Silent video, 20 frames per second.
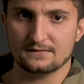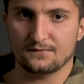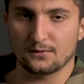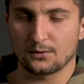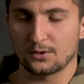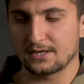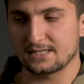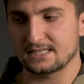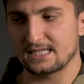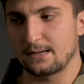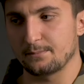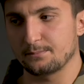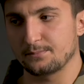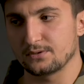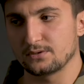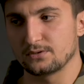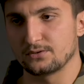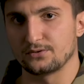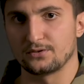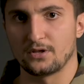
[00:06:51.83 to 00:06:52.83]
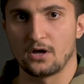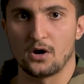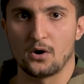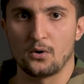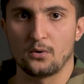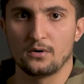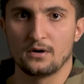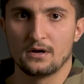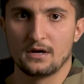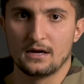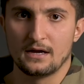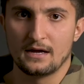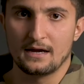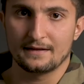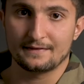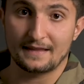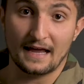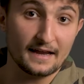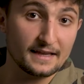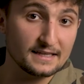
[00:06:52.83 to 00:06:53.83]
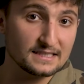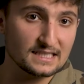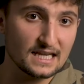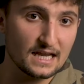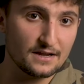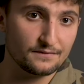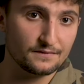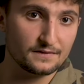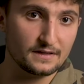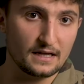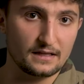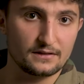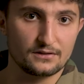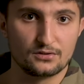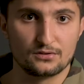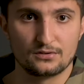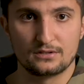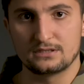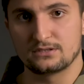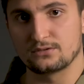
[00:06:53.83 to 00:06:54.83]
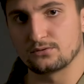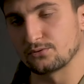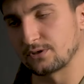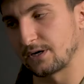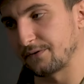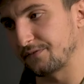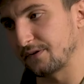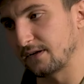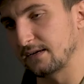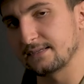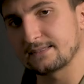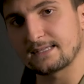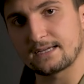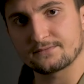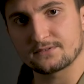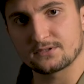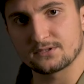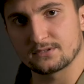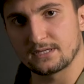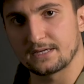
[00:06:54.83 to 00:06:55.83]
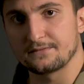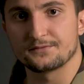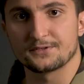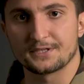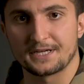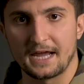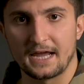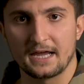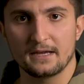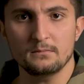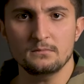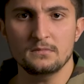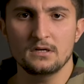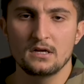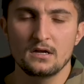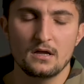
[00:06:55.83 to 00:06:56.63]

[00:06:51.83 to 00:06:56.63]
For example, tank is heavy and you need to refill it after every game.